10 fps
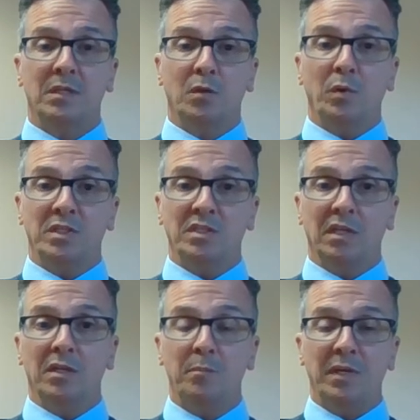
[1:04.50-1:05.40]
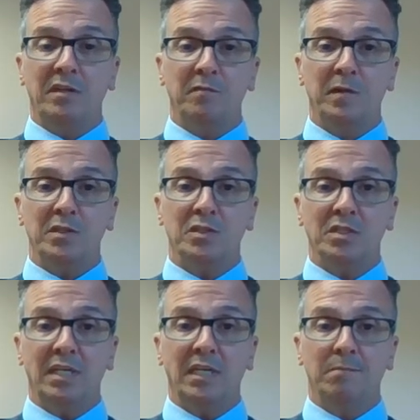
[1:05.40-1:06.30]
which is a lipid
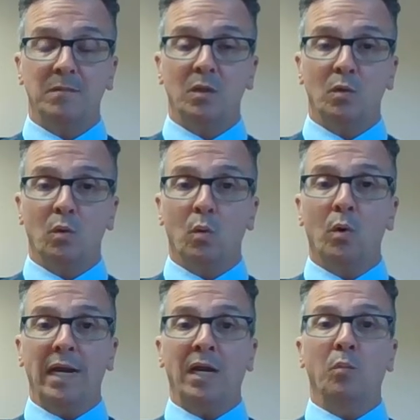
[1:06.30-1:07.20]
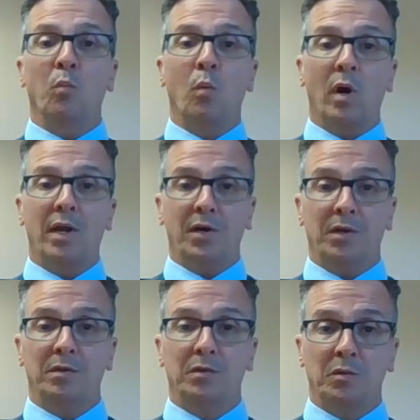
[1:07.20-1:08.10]
deficiency, or a
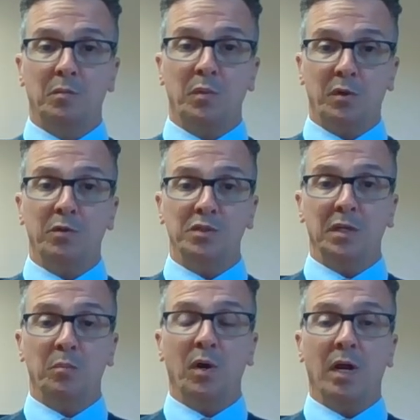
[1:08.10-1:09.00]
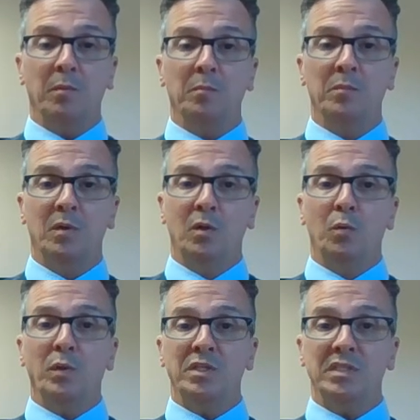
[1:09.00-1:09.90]
water producing problem,
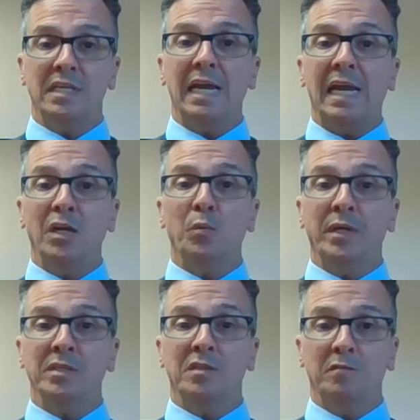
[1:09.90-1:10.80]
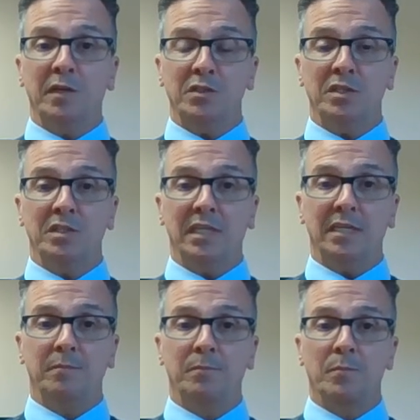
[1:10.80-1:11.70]
which is an aqueous
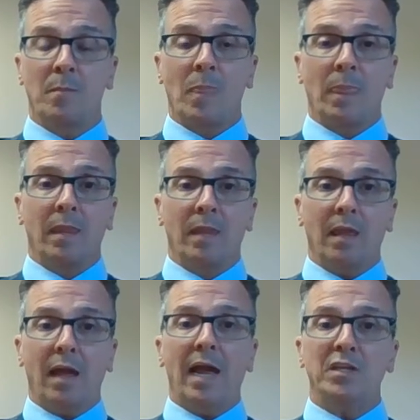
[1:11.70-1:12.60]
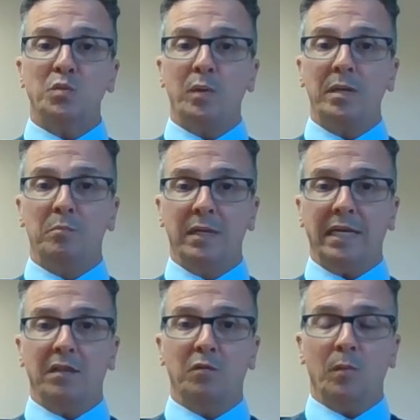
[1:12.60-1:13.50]
deficiency. As we
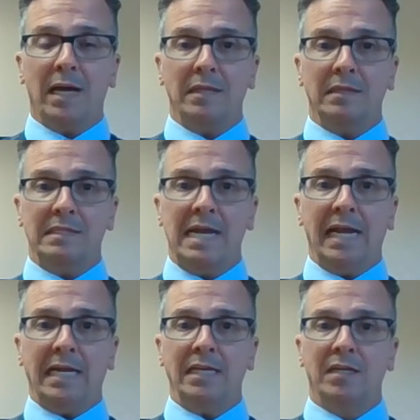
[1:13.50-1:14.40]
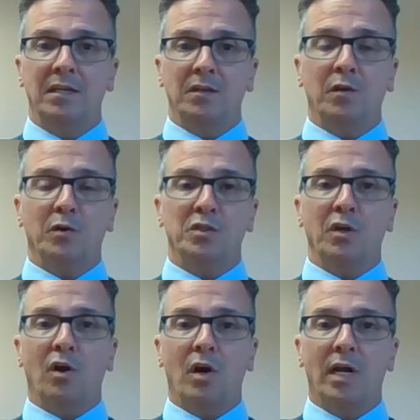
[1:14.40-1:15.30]
blink throughout the day, there is a
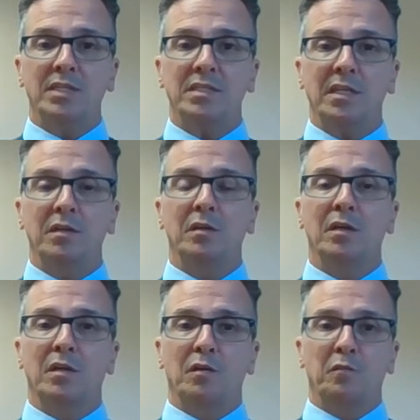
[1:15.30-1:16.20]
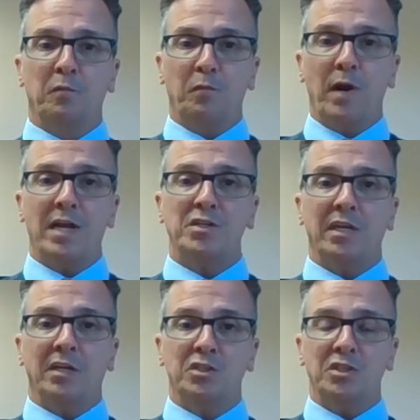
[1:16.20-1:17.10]
constant fresh
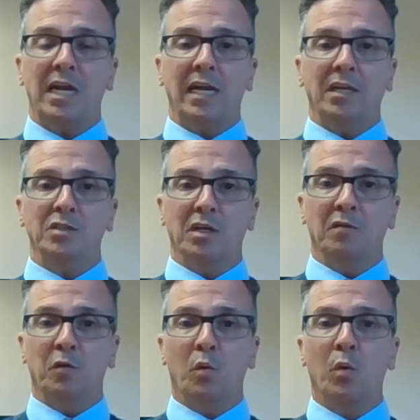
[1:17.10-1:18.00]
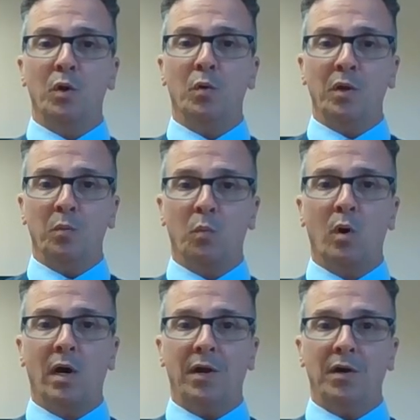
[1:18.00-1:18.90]
exchange of oil and
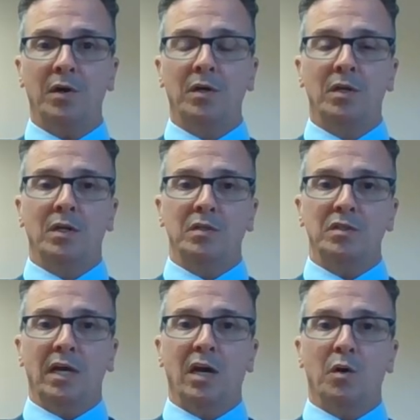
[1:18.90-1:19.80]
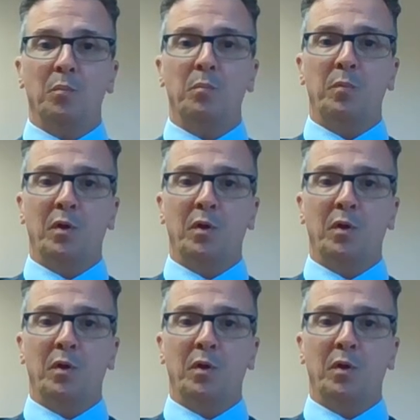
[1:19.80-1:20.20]
water to help